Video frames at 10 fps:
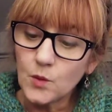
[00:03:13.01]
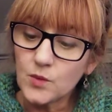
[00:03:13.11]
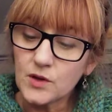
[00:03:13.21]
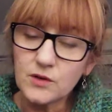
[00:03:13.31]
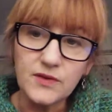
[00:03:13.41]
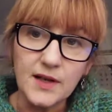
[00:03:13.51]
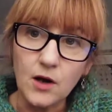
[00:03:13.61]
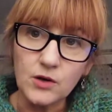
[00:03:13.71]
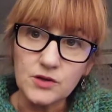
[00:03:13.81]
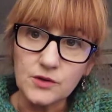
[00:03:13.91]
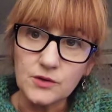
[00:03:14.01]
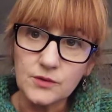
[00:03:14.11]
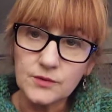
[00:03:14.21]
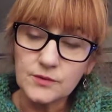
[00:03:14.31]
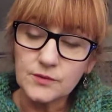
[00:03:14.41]
with a lovely cotton,
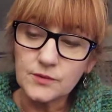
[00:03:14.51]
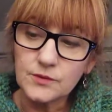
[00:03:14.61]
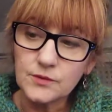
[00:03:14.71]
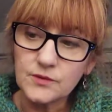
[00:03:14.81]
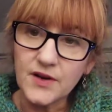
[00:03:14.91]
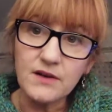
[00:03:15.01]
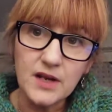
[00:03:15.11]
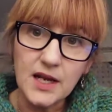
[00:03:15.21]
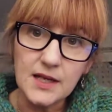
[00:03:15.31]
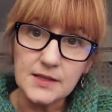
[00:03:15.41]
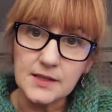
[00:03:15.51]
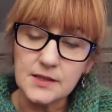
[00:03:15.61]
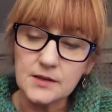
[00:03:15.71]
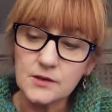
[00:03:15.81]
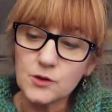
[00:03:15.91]

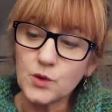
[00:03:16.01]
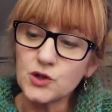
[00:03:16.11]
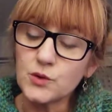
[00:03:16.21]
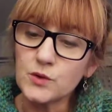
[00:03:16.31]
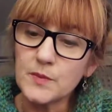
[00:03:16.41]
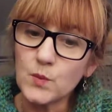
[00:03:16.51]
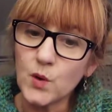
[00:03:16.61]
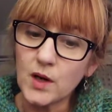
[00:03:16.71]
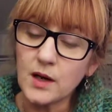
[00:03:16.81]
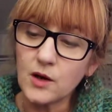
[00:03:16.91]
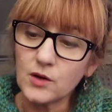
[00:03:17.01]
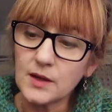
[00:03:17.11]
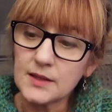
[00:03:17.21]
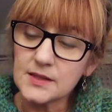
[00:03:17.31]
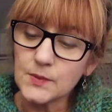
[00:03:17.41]
variegated, the one she was working on
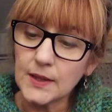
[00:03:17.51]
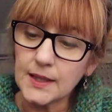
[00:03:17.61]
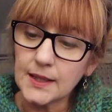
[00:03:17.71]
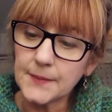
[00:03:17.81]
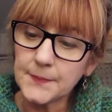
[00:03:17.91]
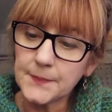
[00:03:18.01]
last week.